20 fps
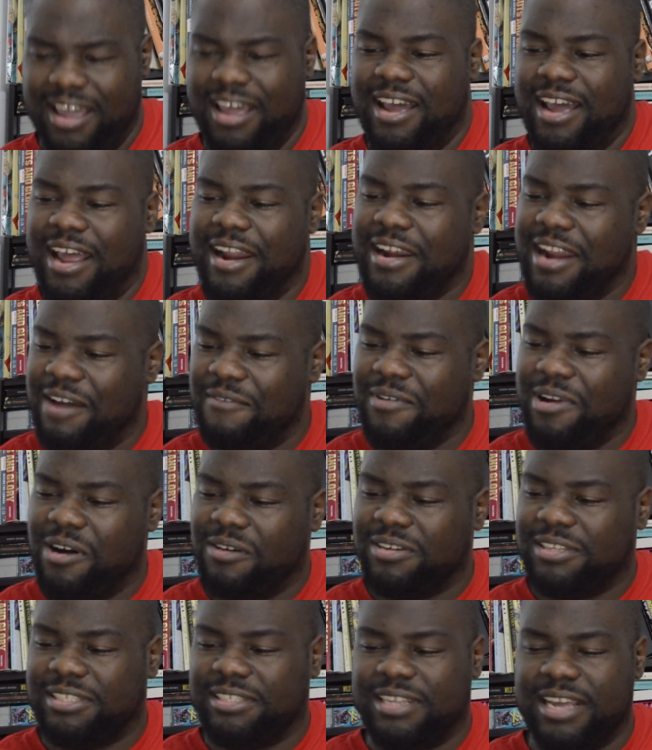I never
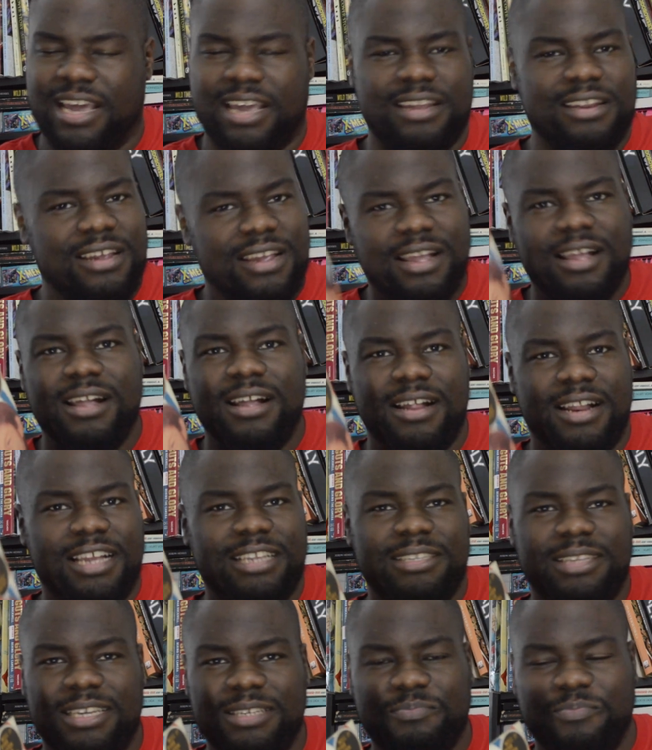noticed that.
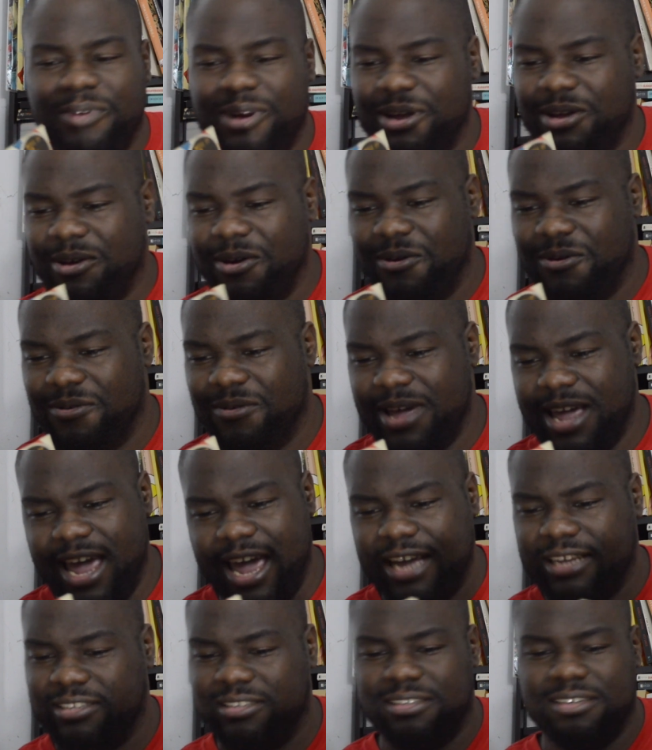That's pretty cool.
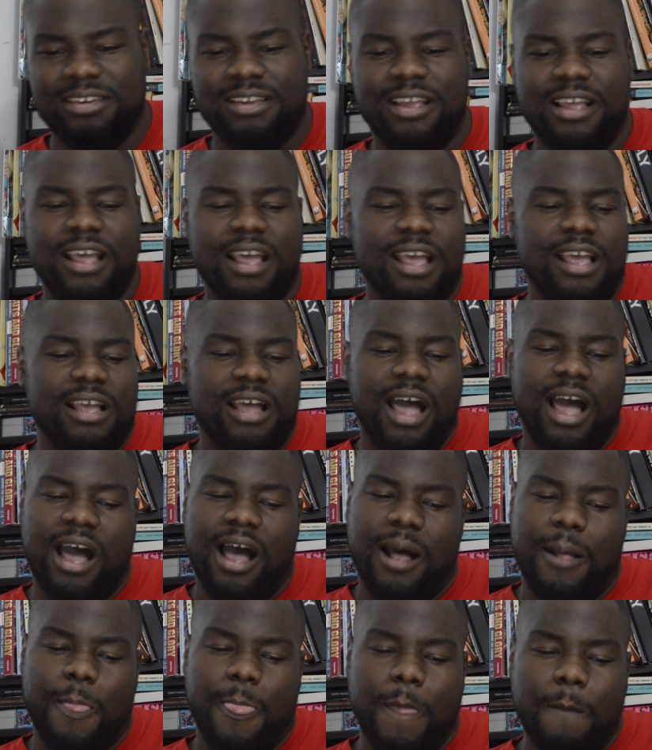Excellent.
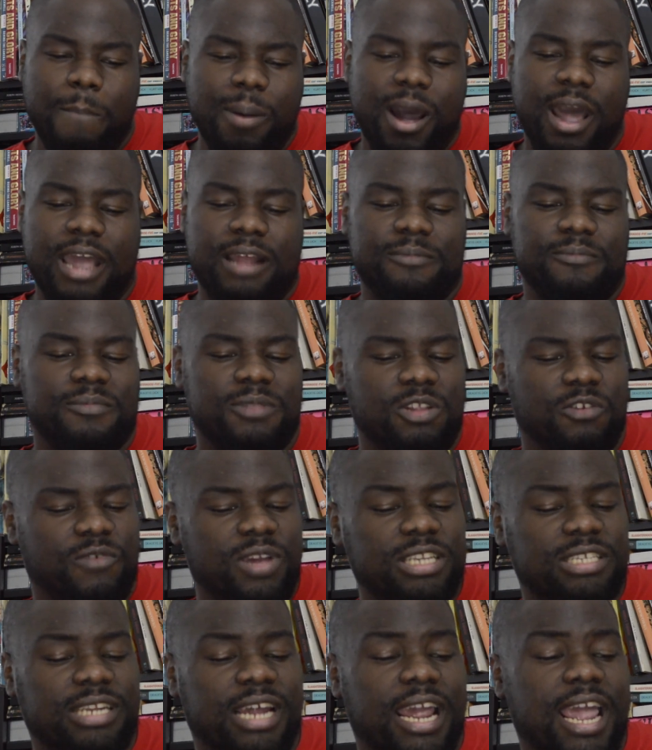But the
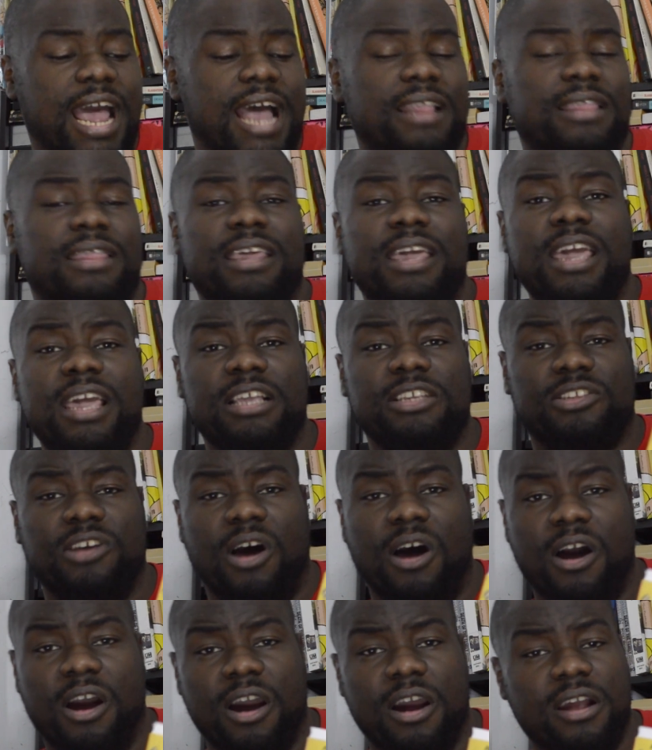reason I got these
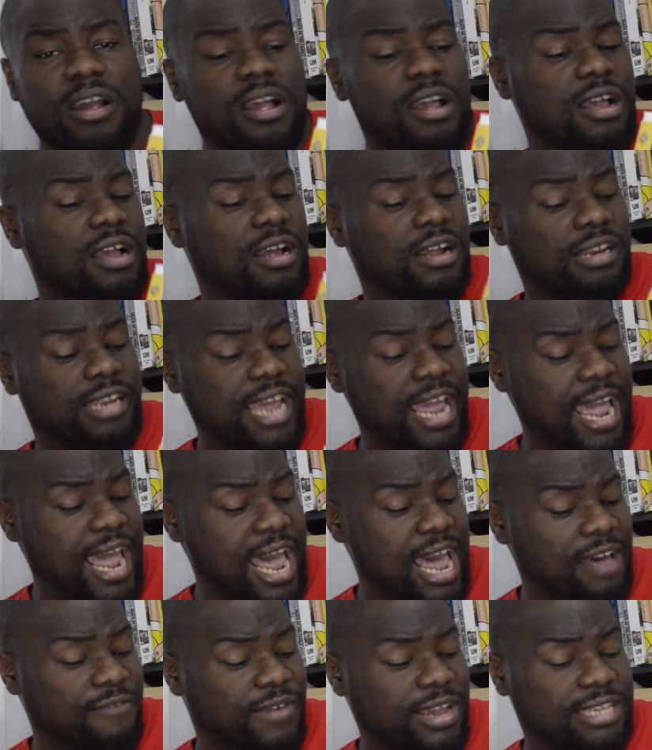are they
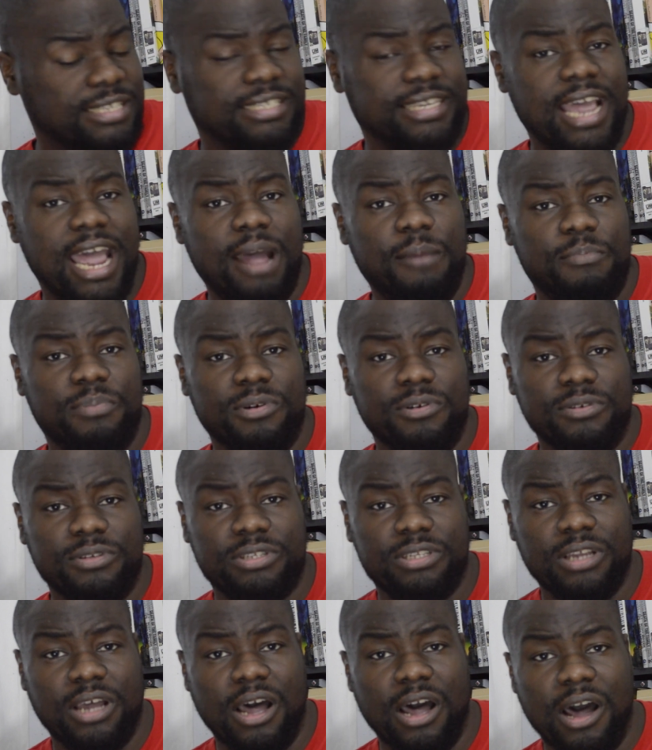have
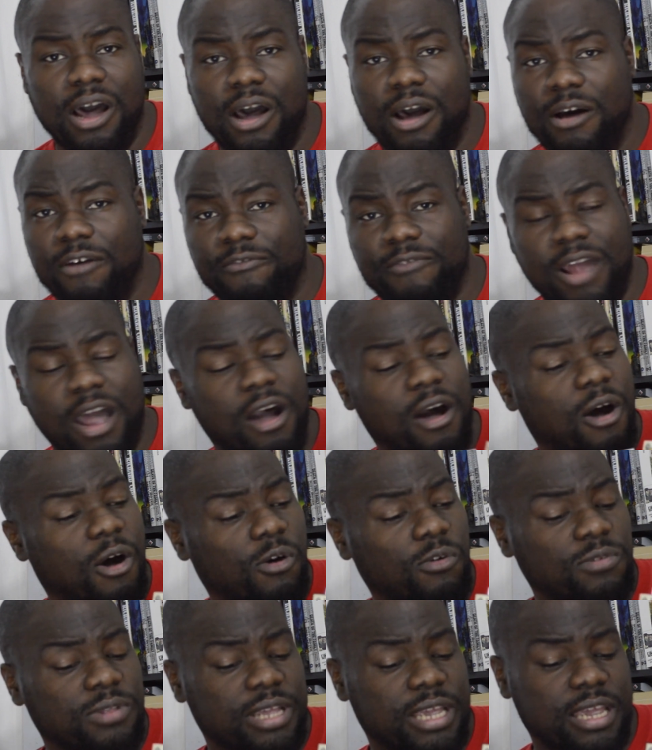examples of not
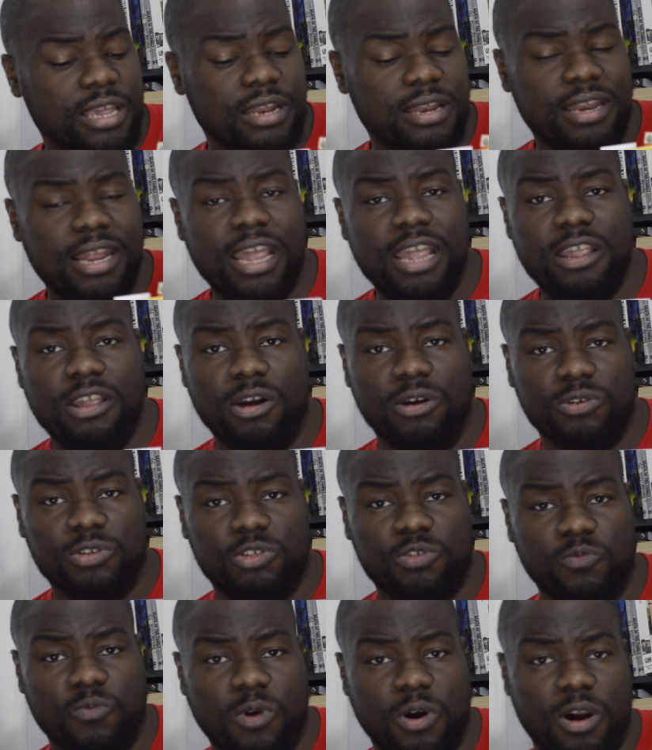only
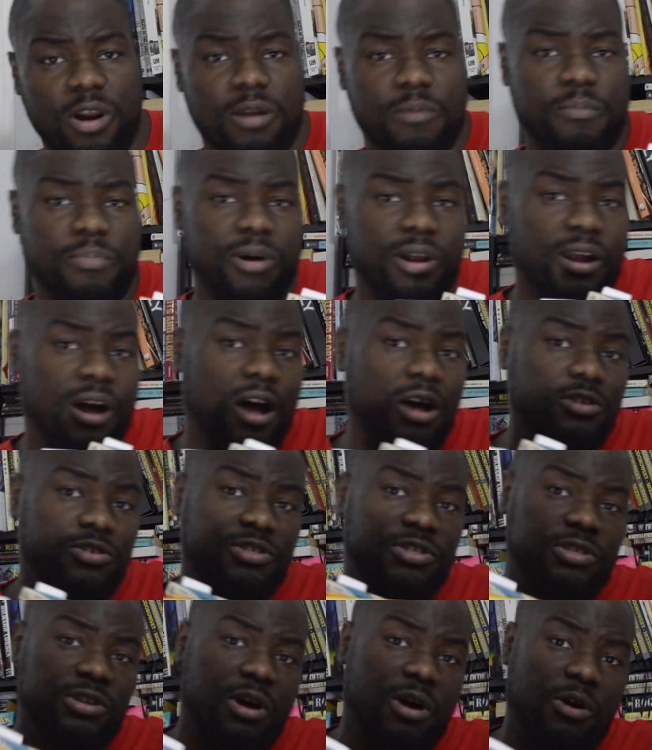Nino's work, but
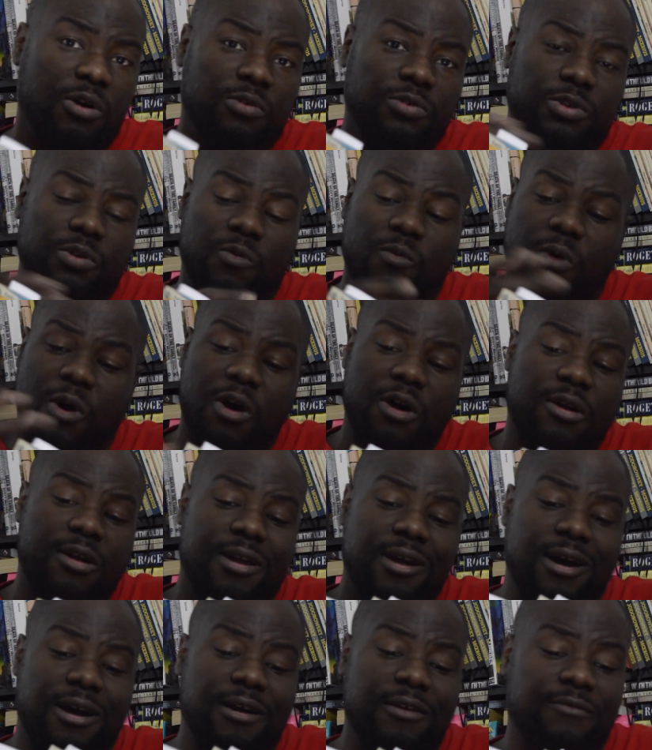also the
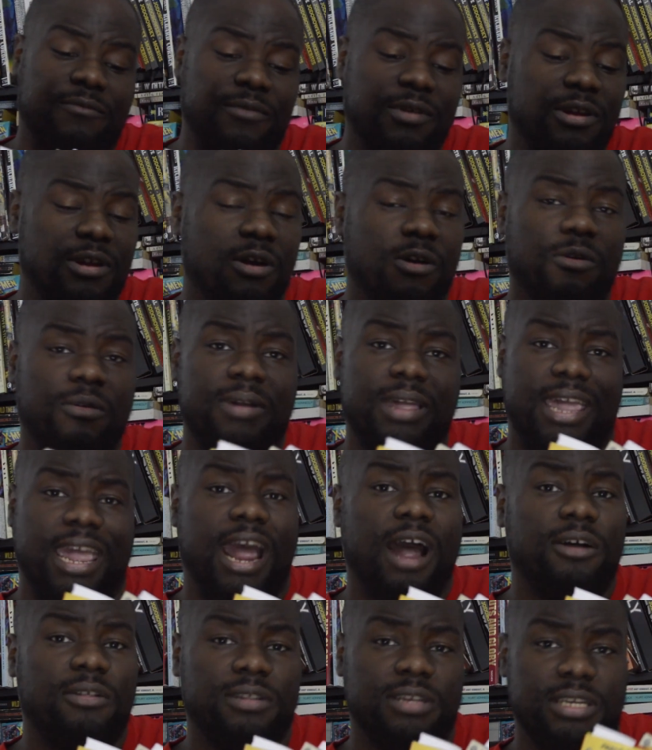work of,
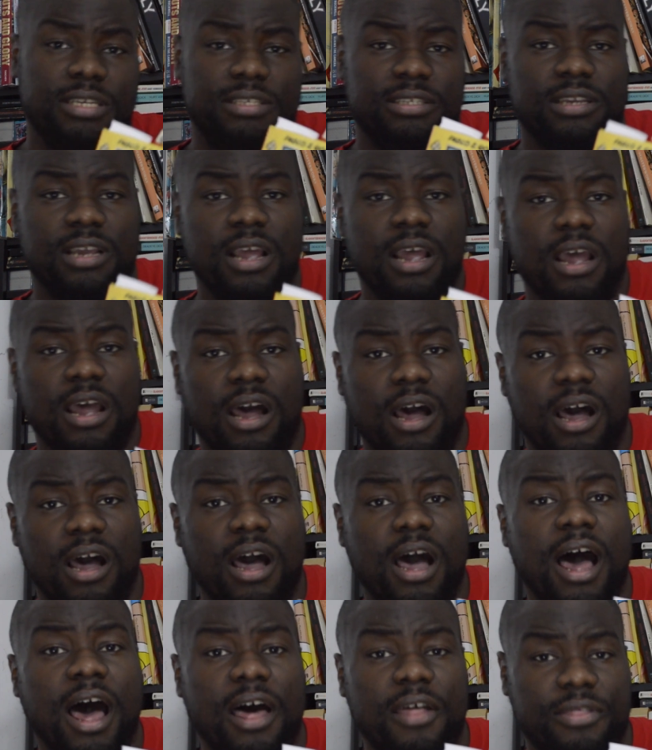countless
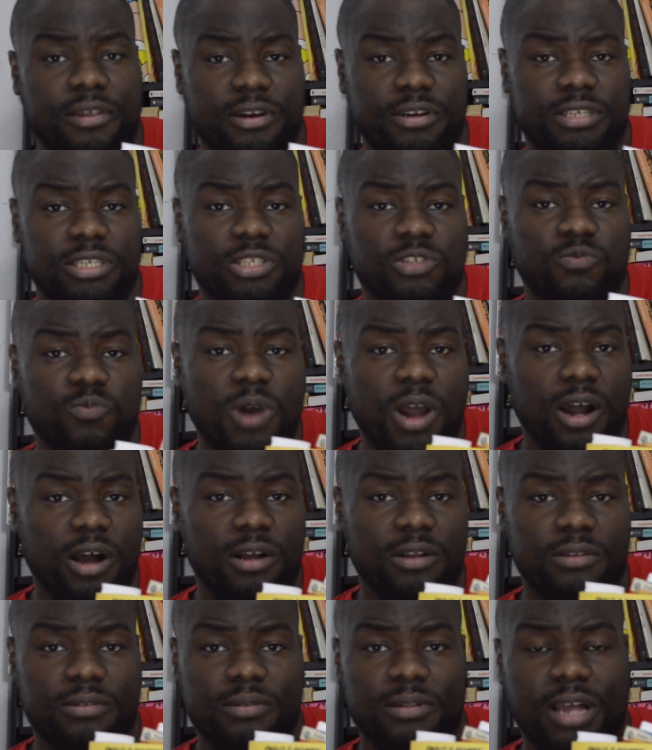others as
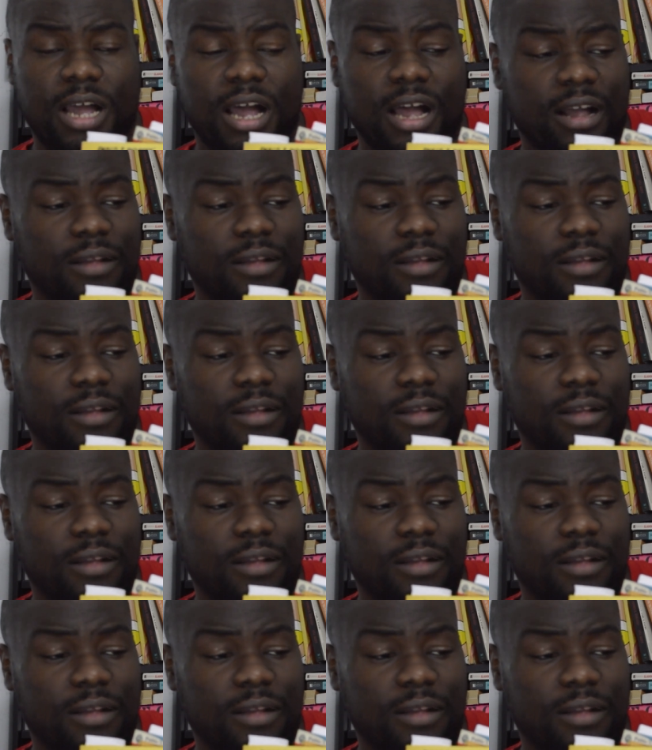well.